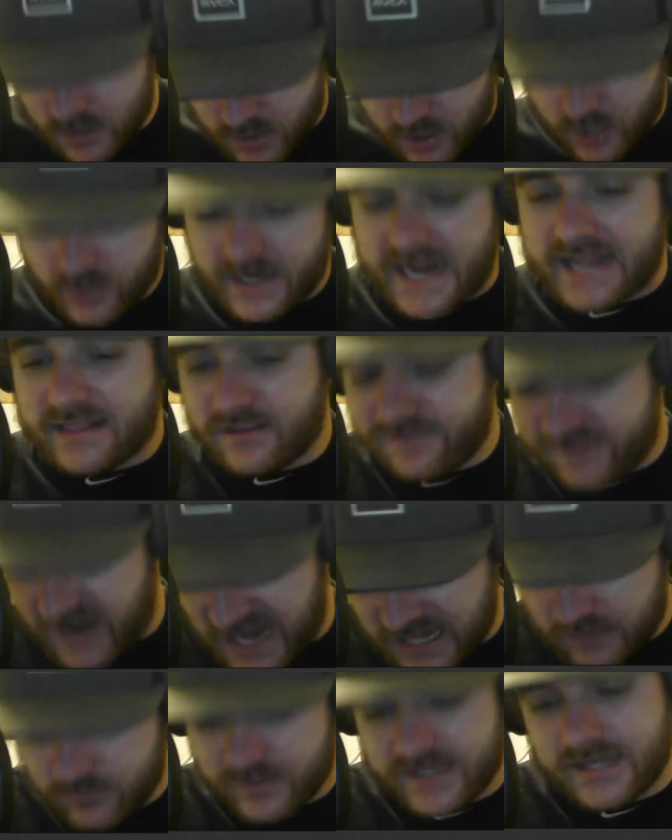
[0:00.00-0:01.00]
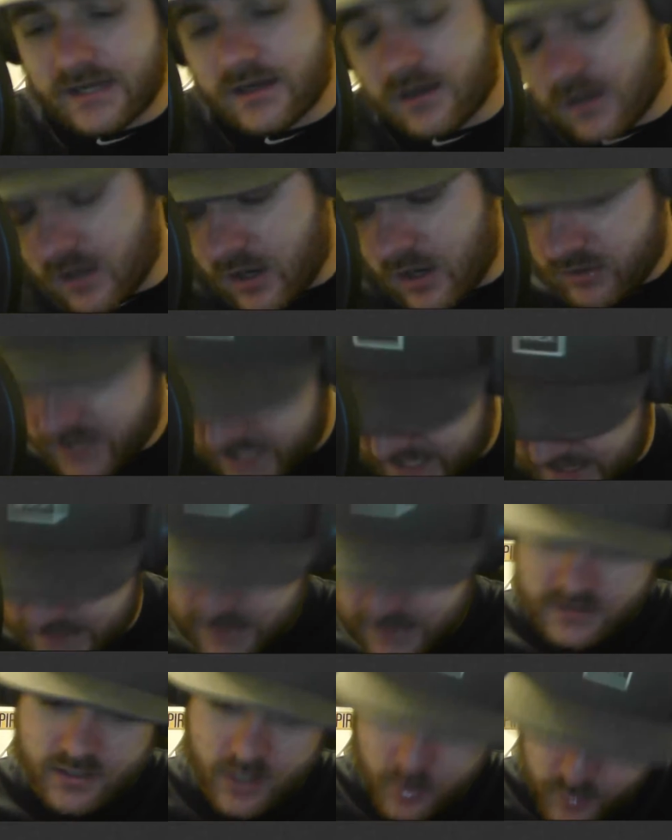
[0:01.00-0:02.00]
Okay, the following year,
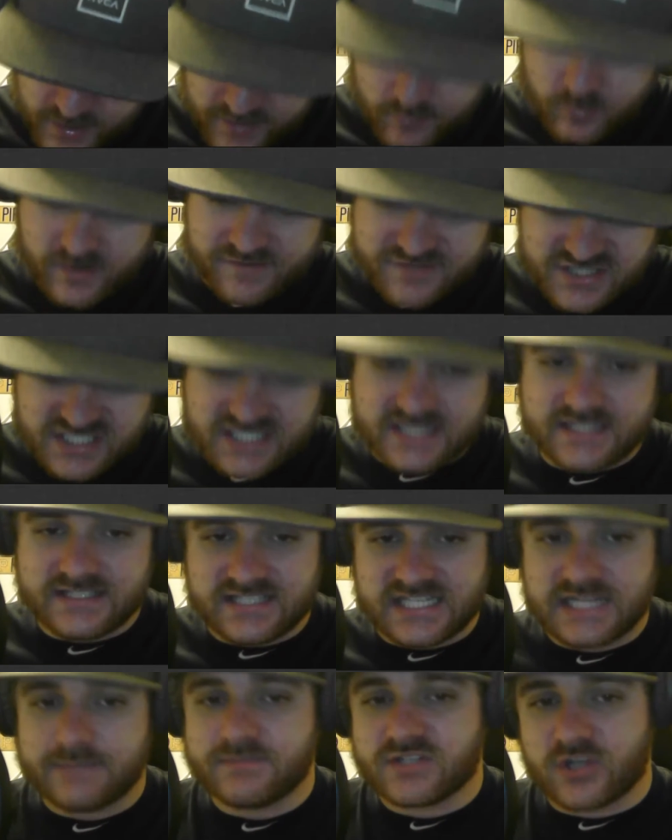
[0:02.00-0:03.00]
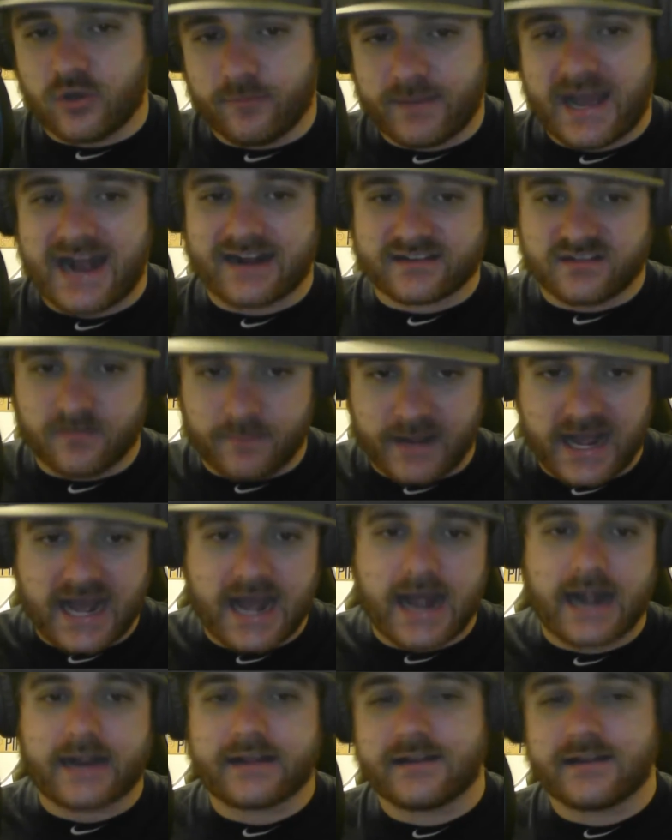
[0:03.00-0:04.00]
okay, we've seen teams go back to back,